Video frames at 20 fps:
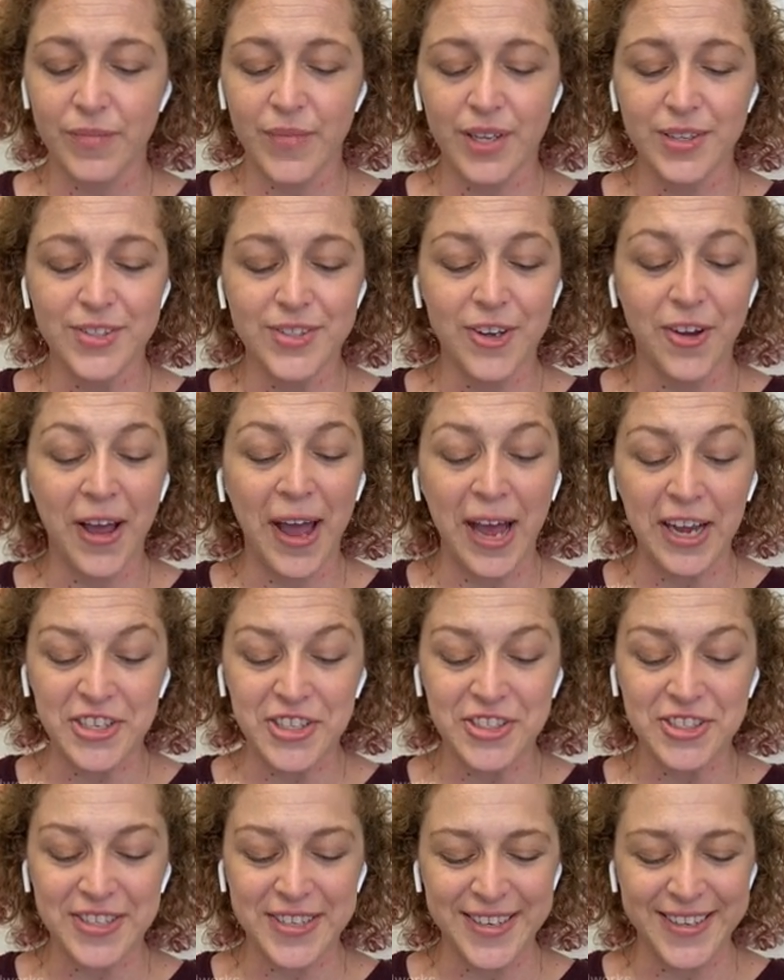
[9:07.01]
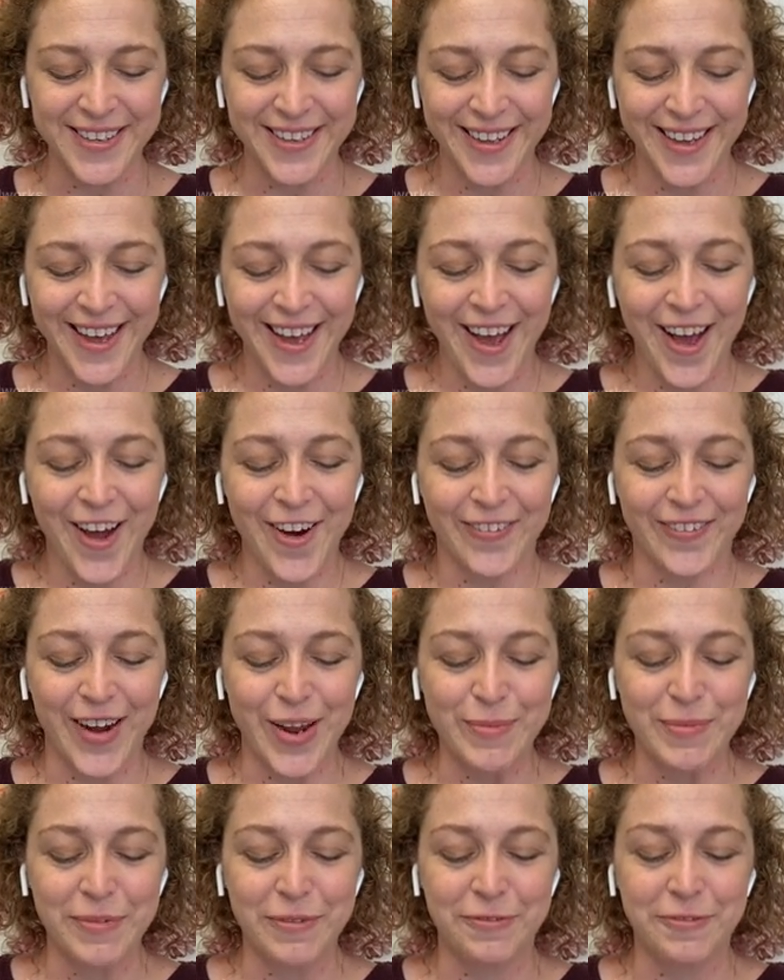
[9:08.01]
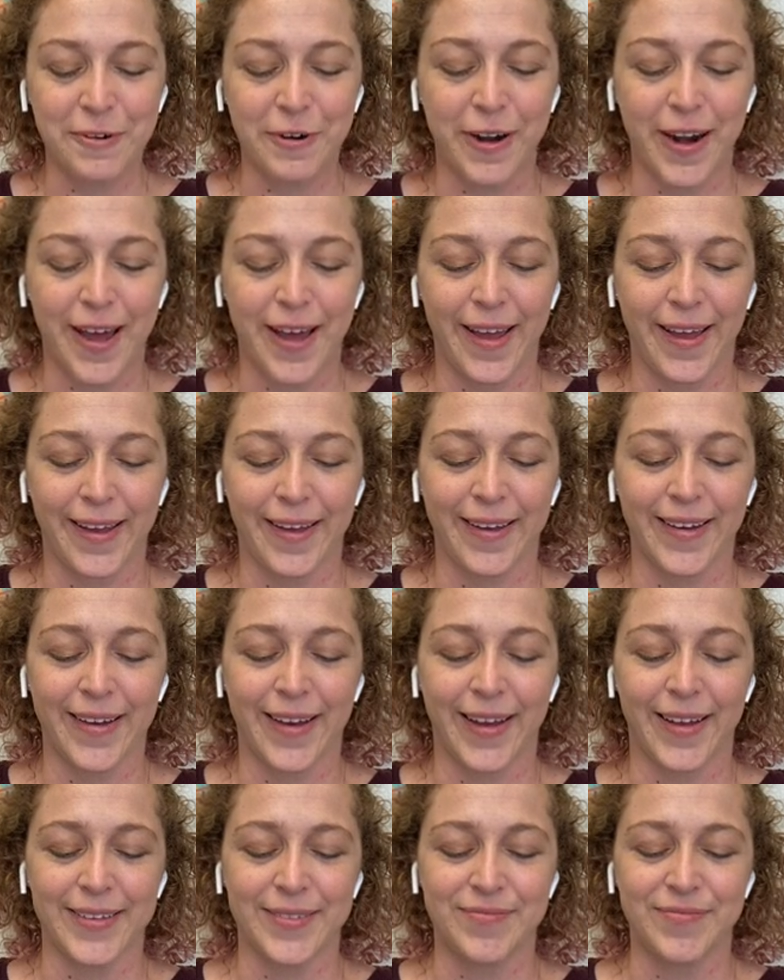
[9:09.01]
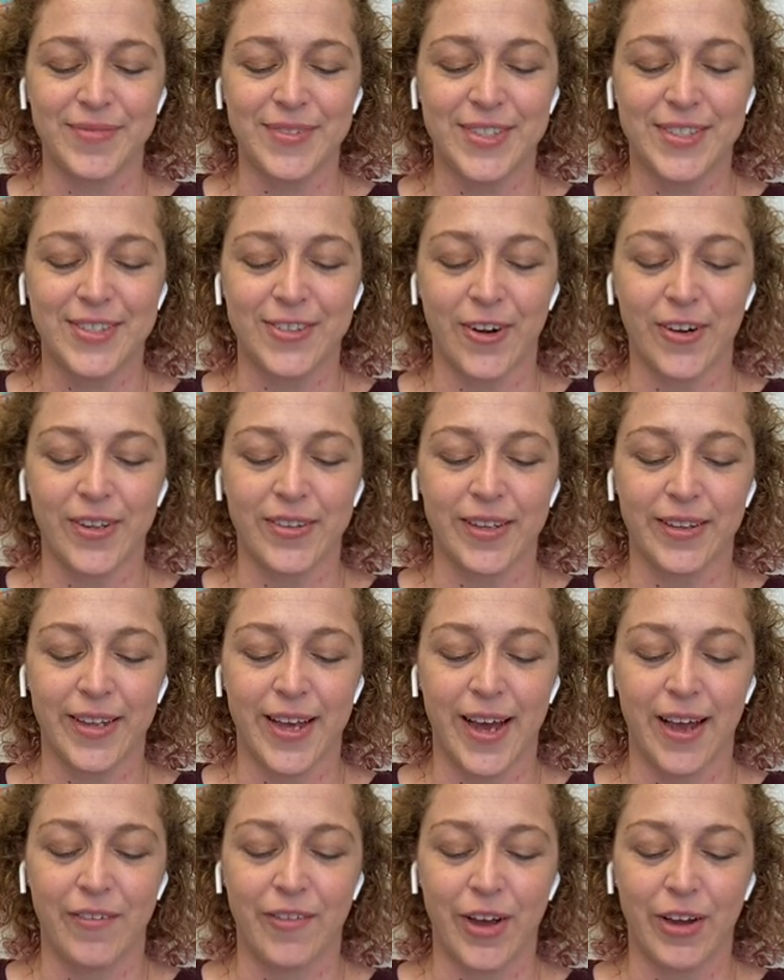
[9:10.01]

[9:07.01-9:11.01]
So actually, right before I started the live,